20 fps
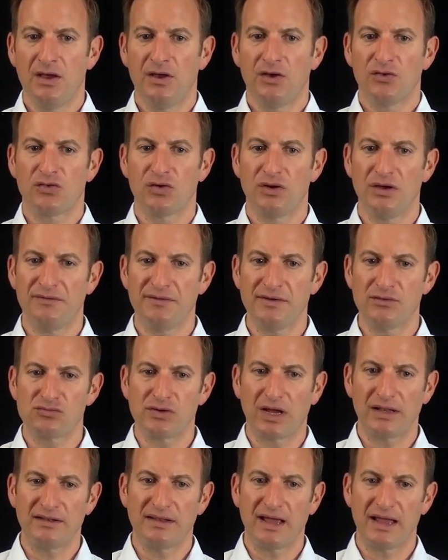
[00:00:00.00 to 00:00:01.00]
So if you
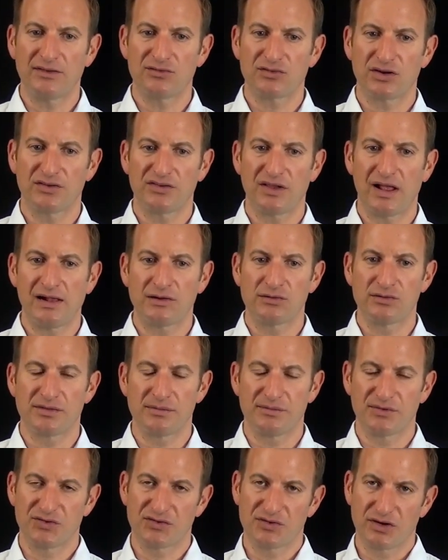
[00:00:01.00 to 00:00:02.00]
run Dijkstra's
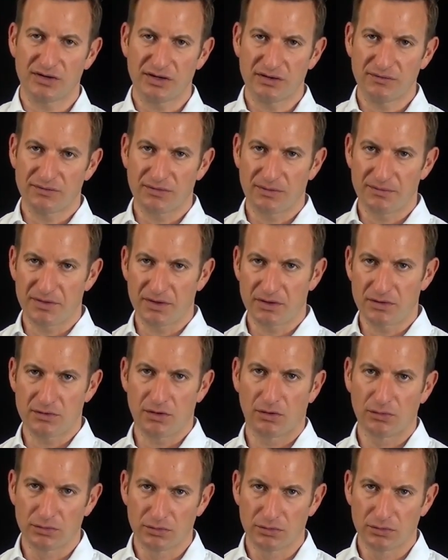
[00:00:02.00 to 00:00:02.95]
algorithm starting from the goal